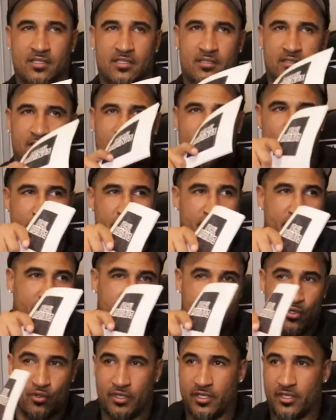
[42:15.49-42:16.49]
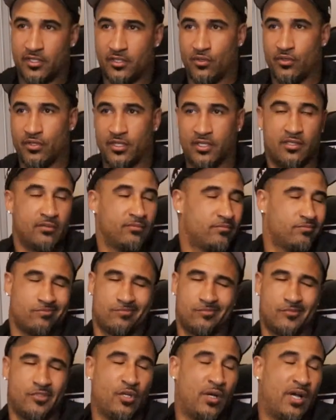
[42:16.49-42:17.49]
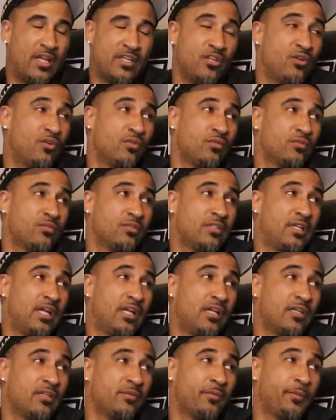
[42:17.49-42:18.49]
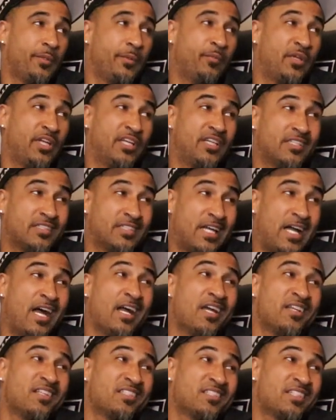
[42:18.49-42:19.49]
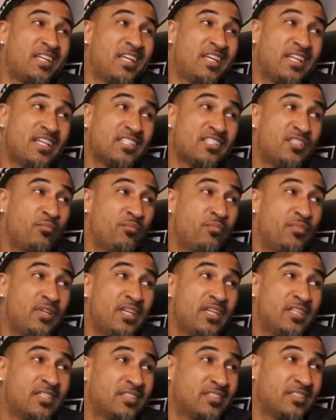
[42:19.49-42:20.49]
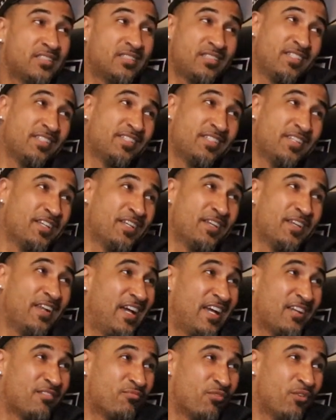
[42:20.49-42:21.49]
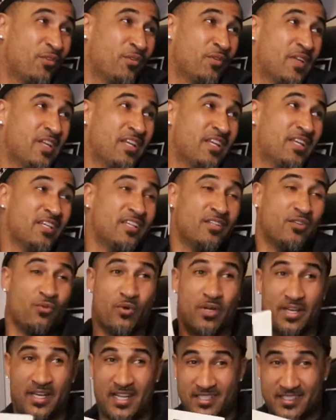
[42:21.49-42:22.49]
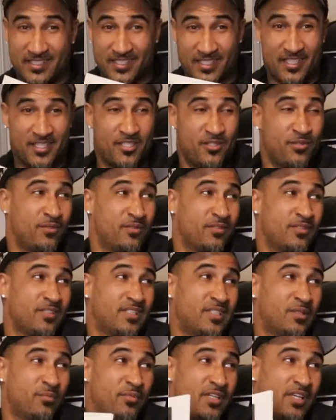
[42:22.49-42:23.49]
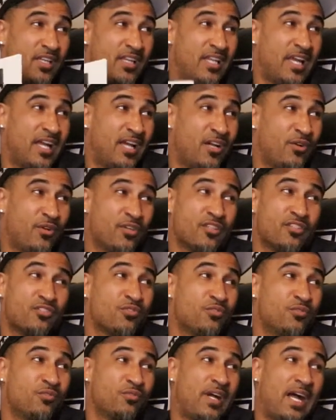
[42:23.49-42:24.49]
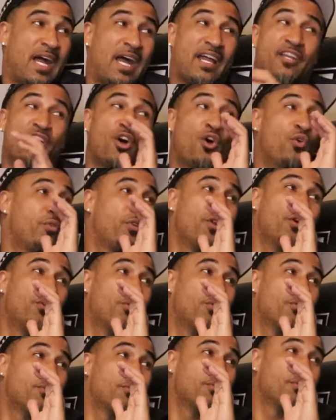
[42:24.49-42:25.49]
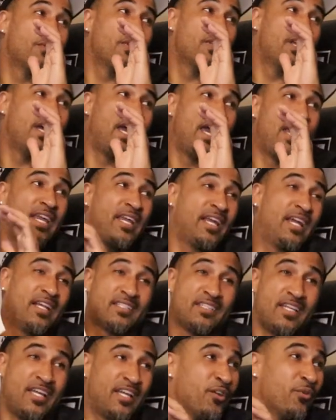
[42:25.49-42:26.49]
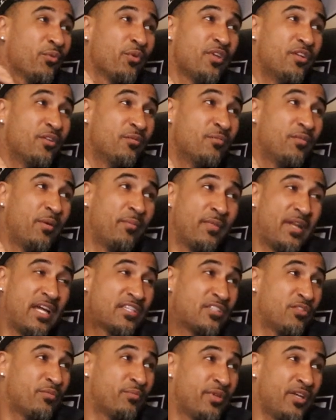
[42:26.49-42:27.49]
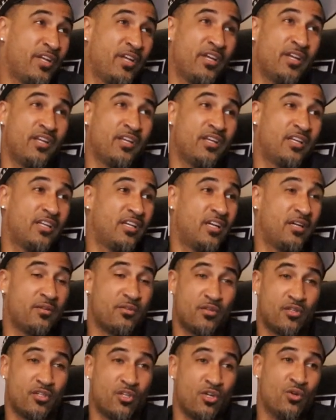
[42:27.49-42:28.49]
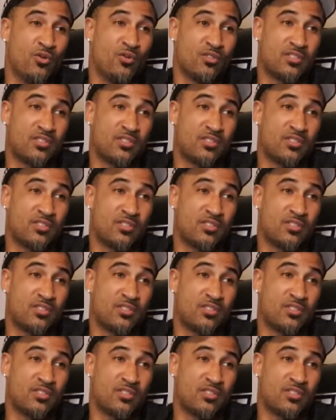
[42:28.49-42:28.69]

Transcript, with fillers: Go here, go there, go there. No, I don't. Yeah. Because I understand that's the biggest decision of your life, bro. Biggest. What they tell you could be a lie or the truth. Facts. I don't know. Facts. I ain't got time to read them. I'm not your parent. I'm your coach.